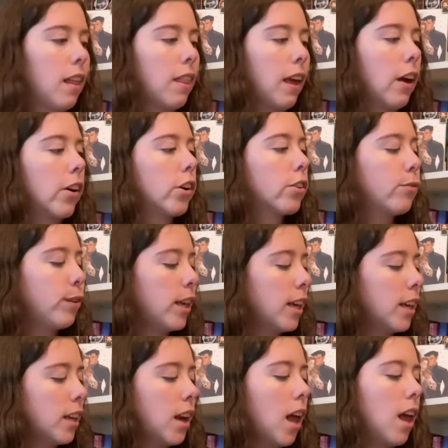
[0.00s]
They are
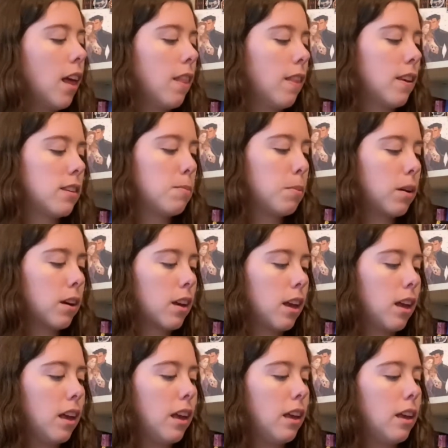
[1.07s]
Korean. This book
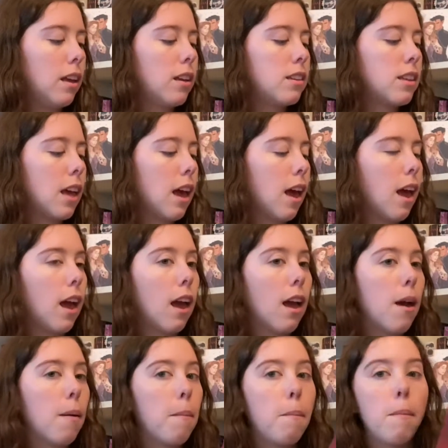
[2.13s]
is
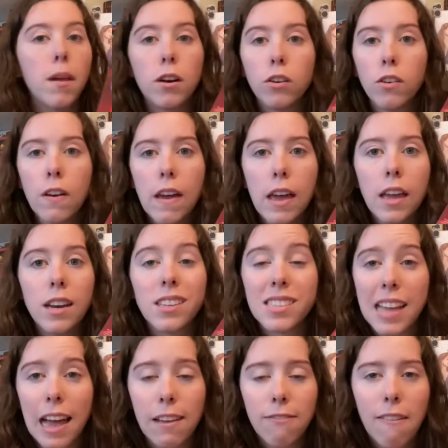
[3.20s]
a middle grade
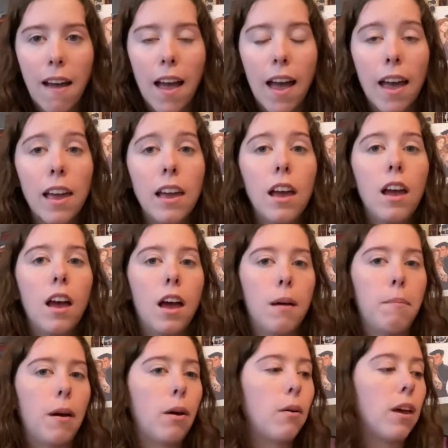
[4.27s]
sci-fi
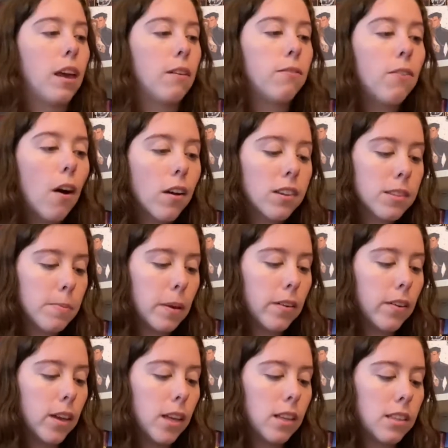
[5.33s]
about a fox
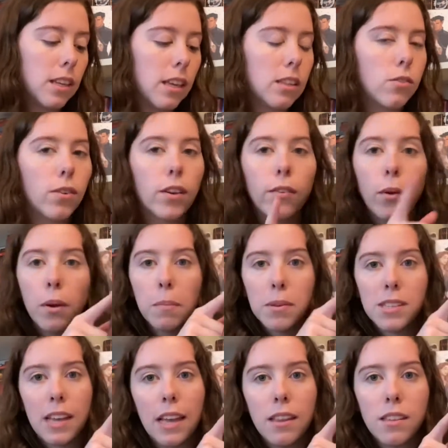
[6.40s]
spirit. It's Rikuon
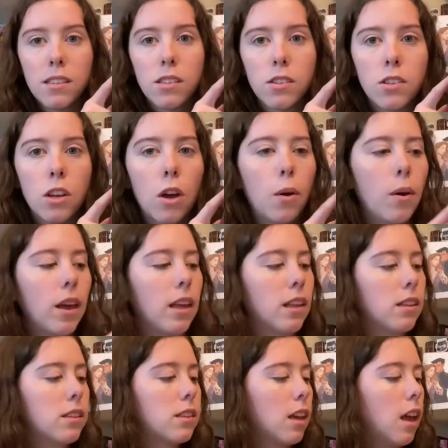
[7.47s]
Presents, so
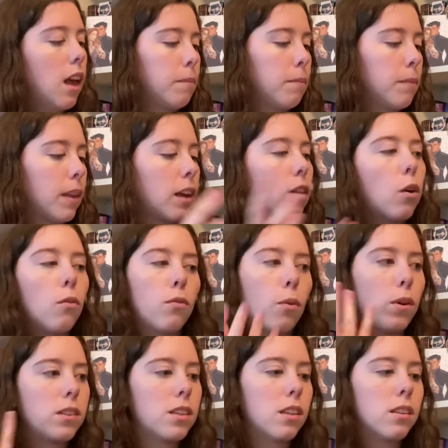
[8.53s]
it's like an own
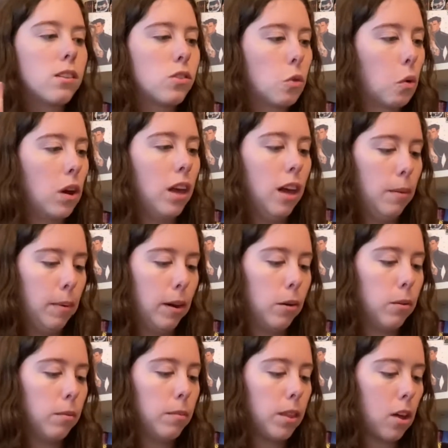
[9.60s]
voices story
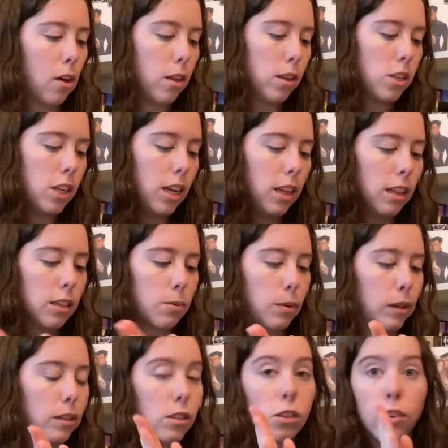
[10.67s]
about mythology, and this
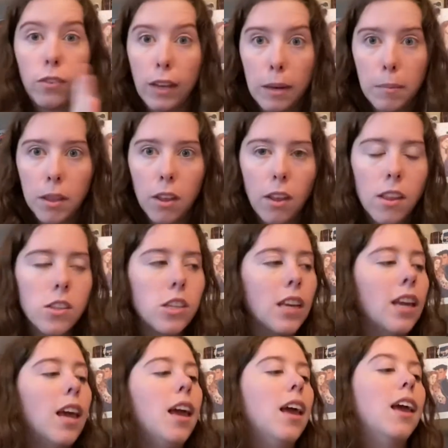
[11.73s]
one's Korean
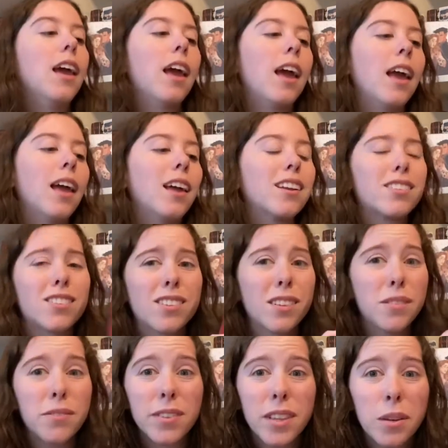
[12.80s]
mythology, and it just
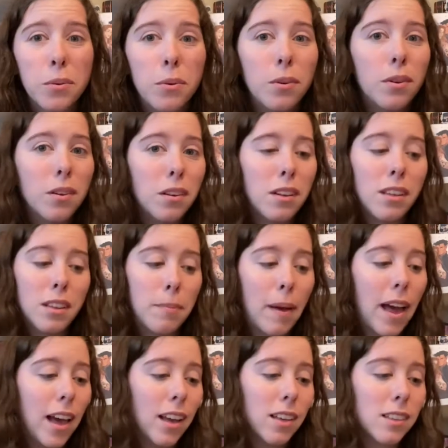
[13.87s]
sounds really cool. The
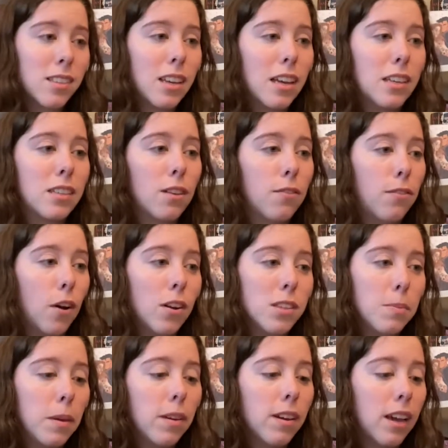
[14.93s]
back says fox
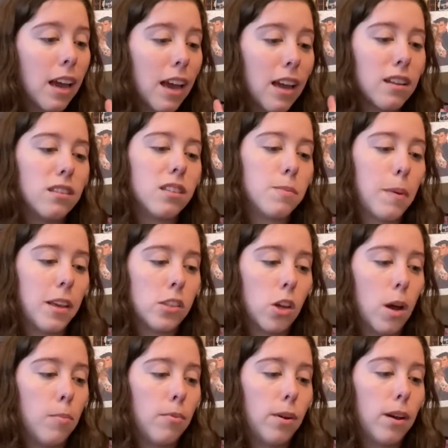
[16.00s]
spirit and space
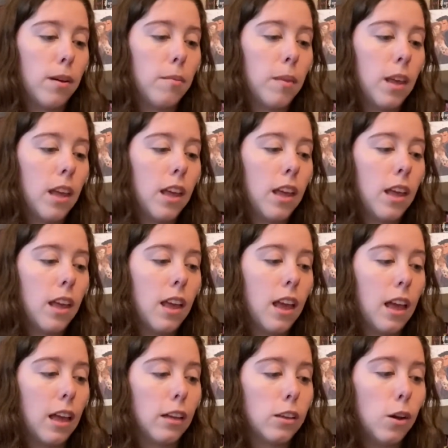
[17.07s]
opera
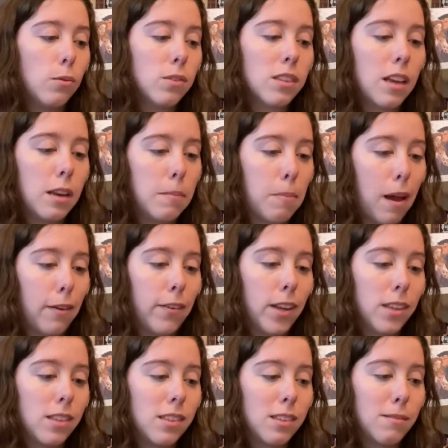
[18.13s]
and ghosts and
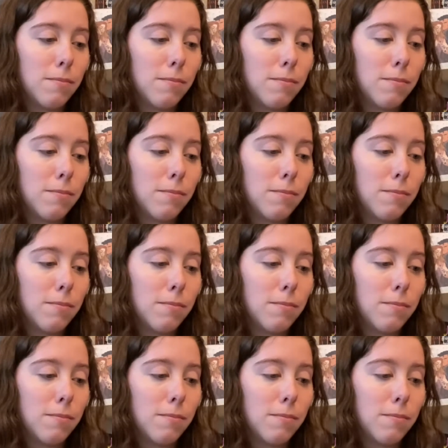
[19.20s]
pirates.